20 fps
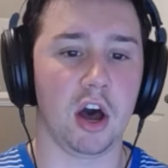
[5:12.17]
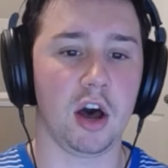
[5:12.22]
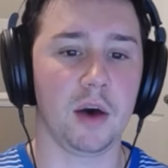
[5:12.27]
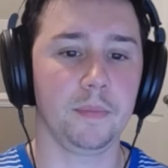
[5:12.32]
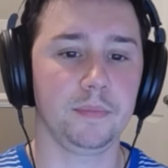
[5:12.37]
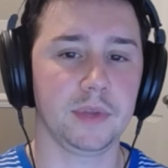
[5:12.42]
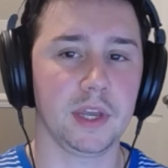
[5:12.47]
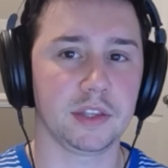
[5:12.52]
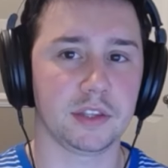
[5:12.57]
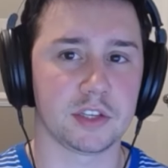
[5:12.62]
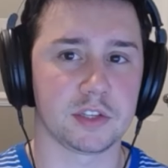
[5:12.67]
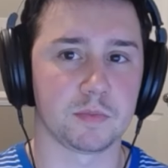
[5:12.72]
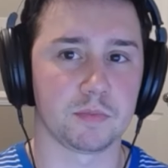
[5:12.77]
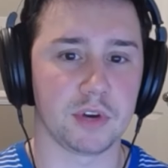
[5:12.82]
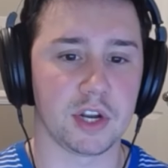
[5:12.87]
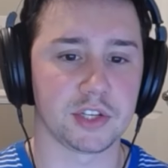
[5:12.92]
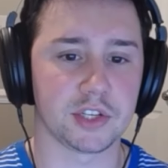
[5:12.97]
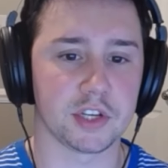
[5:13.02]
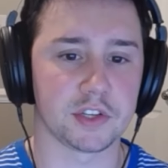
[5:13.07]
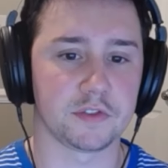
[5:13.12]
update this
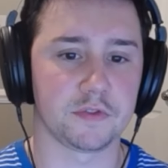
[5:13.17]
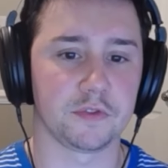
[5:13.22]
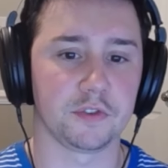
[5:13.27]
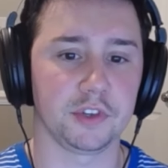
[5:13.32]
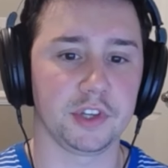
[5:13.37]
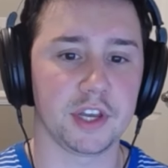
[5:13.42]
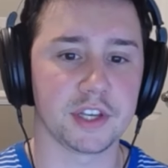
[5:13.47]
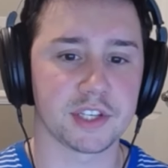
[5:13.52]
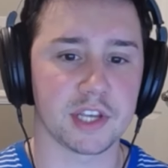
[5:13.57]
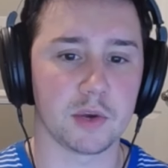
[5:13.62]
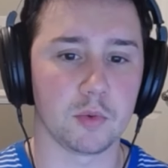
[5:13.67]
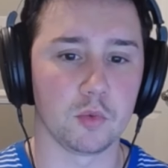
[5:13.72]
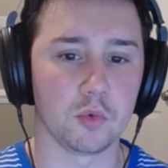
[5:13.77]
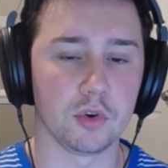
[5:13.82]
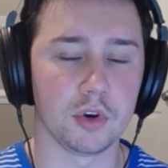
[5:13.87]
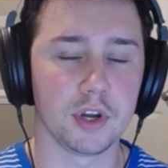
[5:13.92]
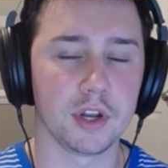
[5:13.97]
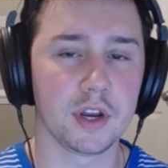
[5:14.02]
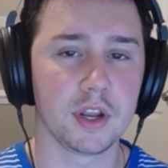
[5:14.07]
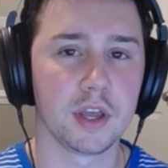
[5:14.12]
branch as freely as I
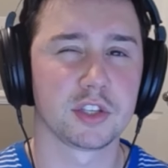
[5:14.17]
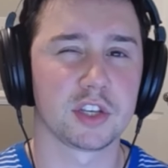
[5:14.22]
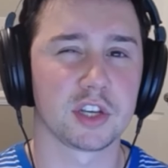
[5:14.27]
would